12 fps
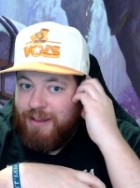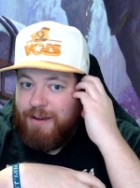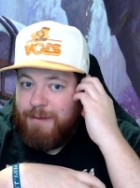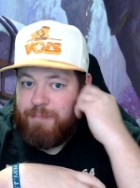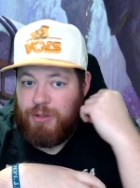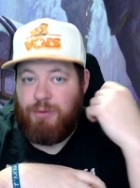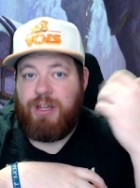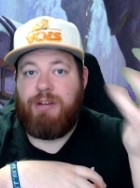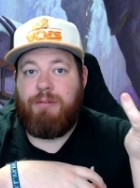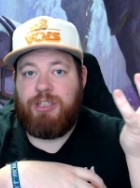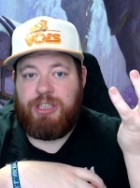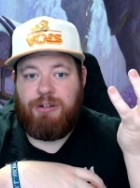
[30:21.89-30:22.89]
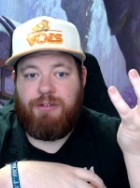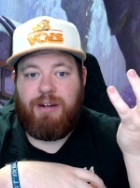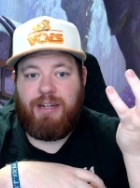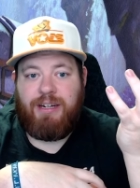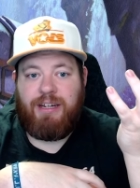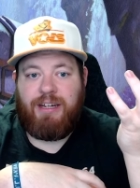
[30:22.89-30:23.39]
you can
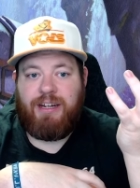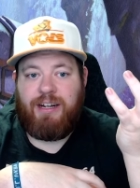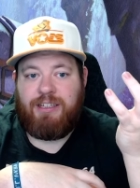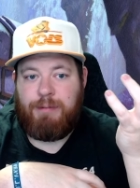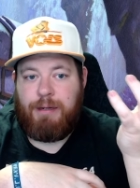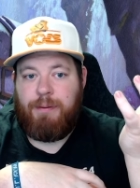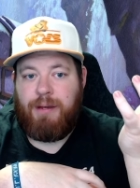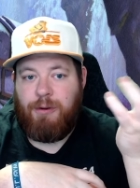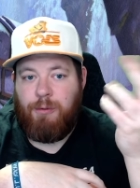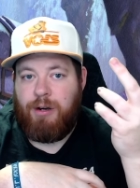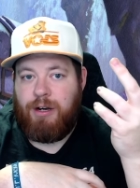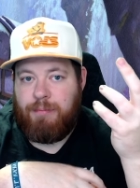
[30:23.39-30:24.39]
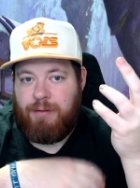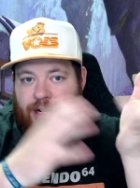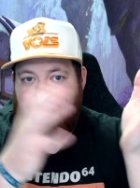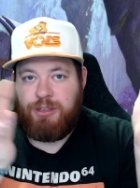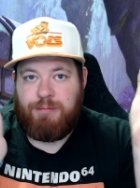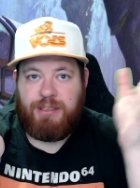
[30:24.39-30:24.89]
regenerate Ink Eyes by paying 1 and a
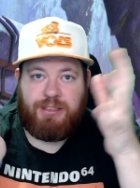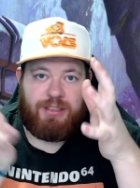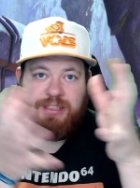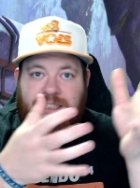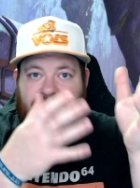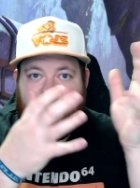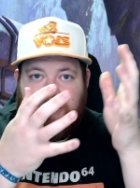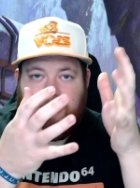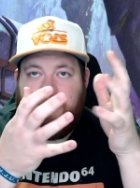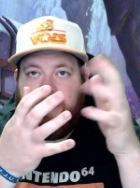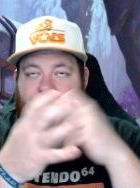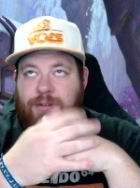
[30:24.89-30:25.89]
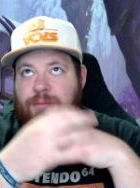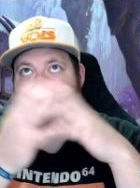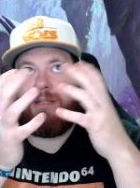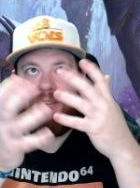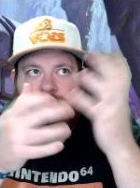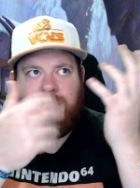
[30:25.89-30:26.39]
black, which means it stays on the battlefield.
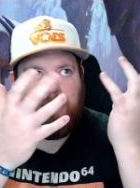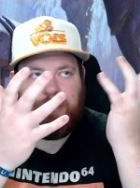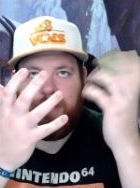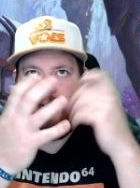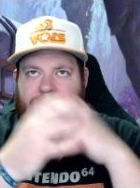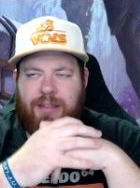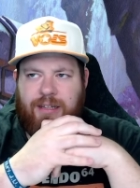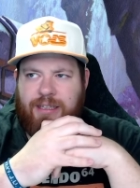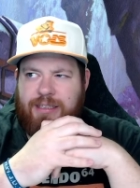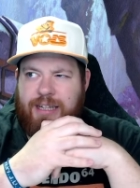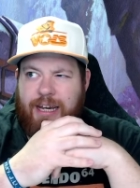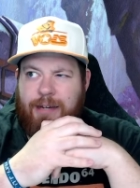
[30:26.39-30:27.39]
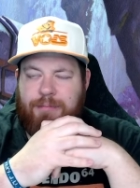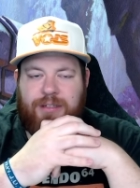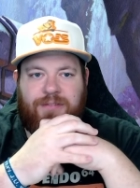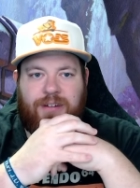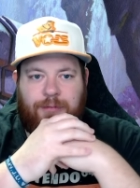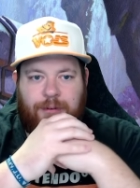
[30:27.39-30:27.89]
Basically comes back, I think, tapped,
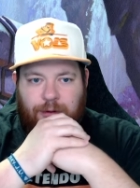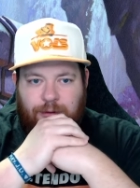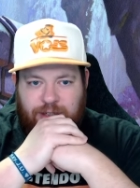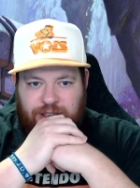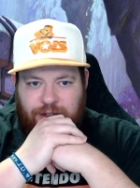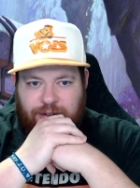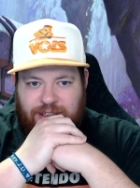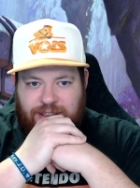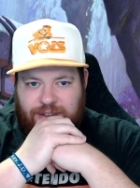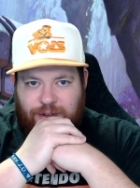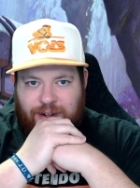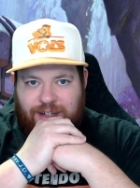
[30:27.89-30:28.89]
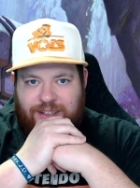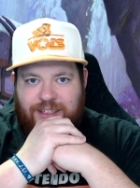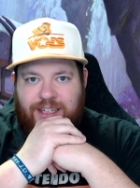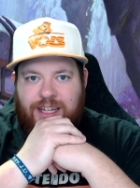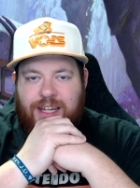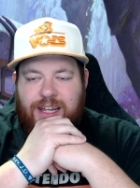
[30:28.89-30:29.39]
if I remember regeneration
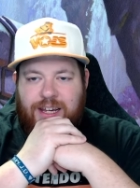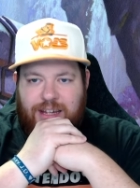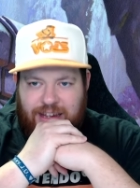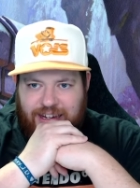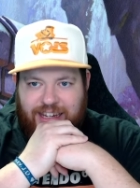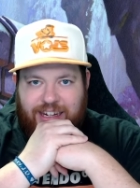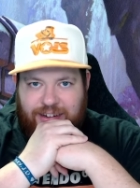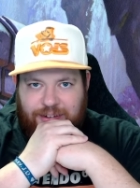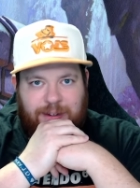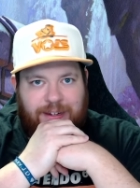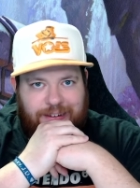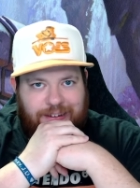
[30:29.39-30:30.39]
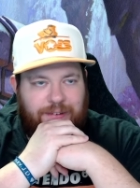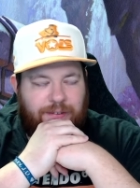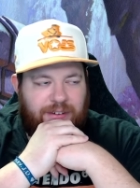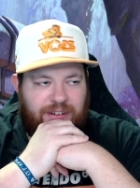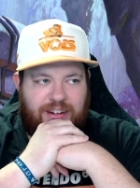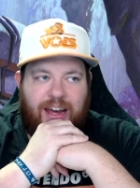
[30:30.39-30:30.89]
correctly. Again, we can
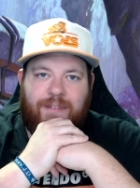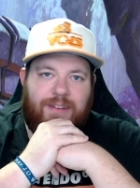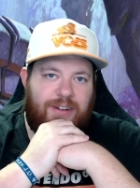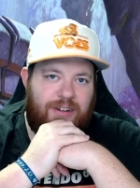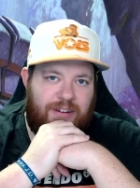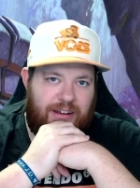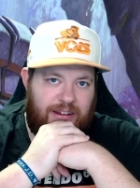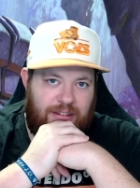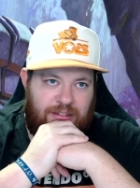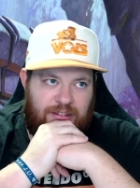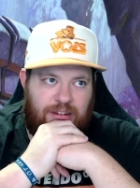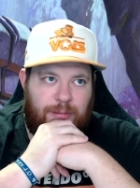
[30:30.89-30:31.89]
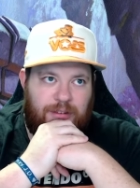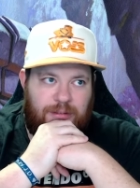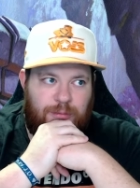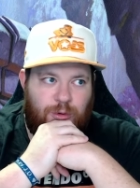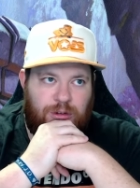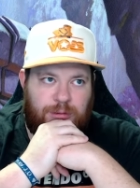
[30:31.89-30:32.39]
definitely dive into like some of the
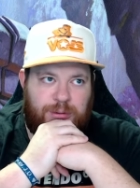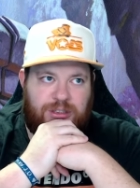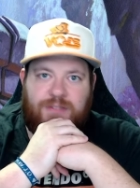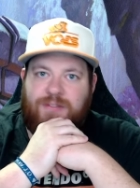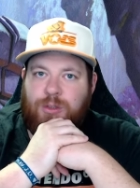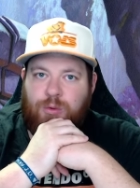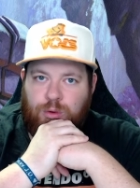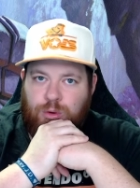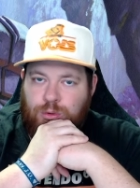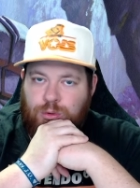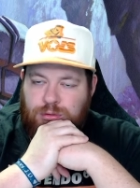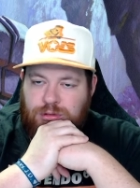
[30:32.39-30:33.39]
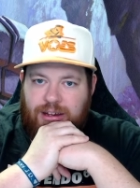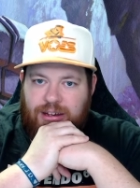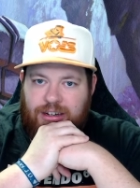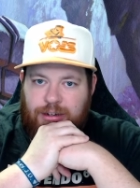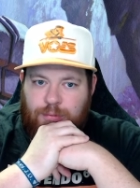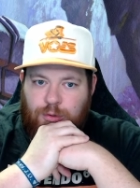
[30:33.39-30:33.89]
more specific rules
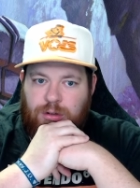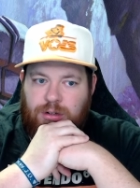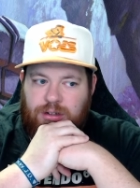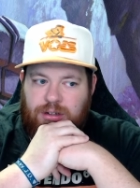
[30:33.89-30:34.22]
in a more